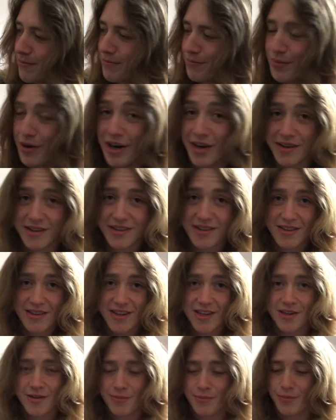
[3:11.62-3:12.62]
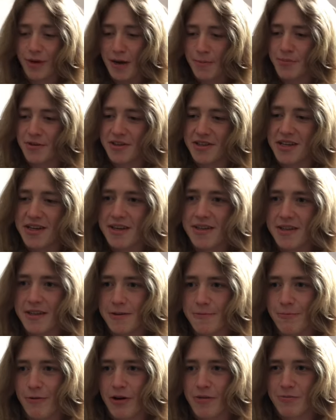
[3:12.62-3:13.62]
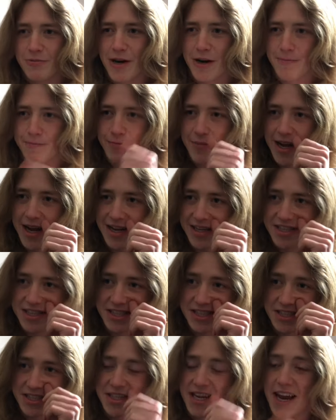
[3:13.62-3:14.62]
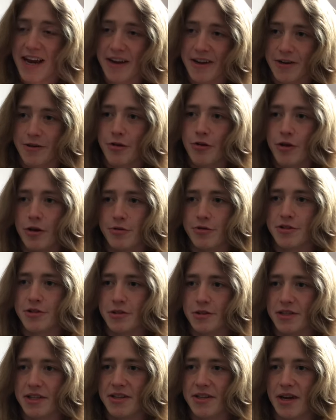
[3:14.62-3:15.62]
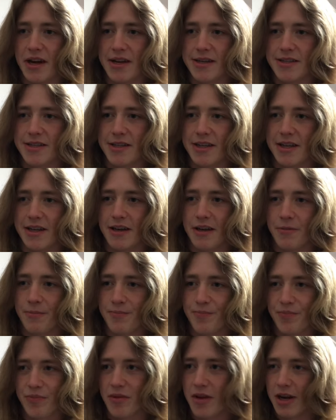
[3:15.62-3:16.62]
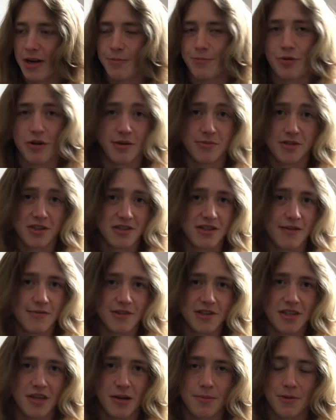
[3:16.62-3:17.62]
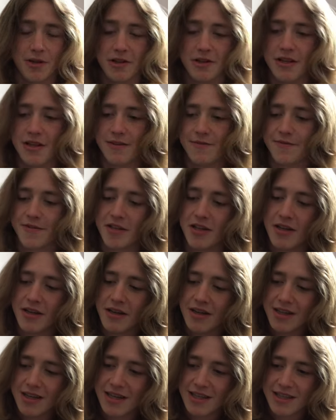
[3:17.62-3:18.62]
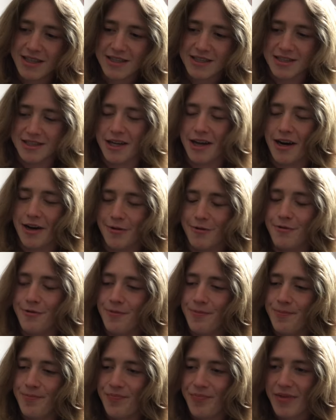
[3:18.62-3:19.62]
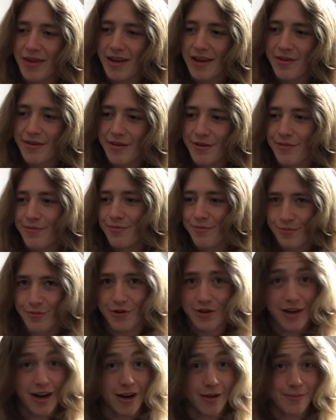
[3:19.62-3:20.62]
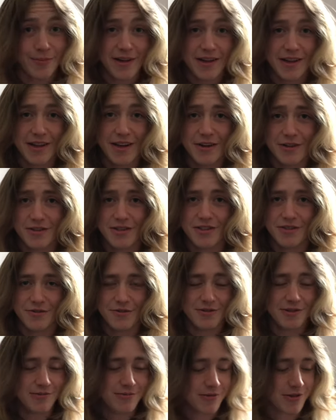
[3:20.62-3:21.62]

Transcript: But my predicted 1 rep max is getting closer to 90, like pretty much every time I lift. So we're gonna be there soon.